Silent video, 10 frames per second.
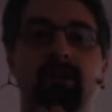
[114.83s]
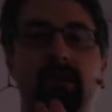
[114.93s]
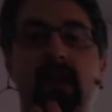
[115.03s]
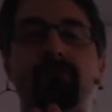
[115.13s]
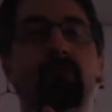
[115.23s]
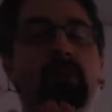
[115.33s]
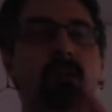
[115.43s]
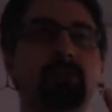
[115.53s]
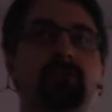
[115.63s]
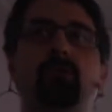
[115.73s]
have full
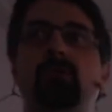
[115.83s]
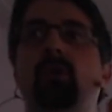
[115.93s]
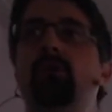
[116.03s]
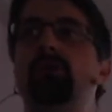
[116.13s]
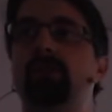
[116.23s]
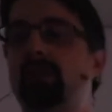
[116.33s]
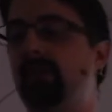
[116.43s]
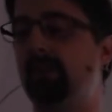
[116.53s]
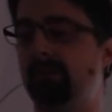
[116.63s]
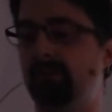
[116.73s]
control over
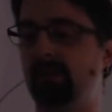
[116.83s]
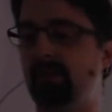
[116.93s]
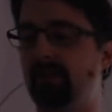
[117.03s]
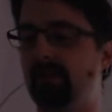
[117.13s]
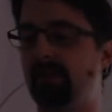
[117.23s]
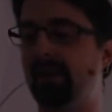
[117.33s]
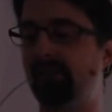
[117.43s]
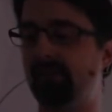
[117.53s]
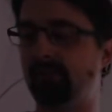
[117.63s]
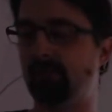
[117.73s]
the
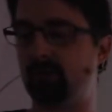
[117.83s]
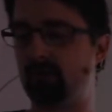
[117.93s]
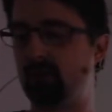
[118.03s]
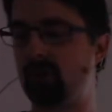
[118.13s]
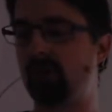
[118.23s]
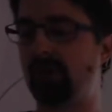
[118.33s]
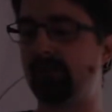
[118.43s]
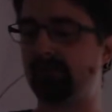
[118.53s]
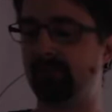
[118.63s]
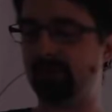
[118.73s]
Elasticsearch
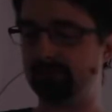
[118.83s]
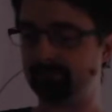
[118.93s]
cluster.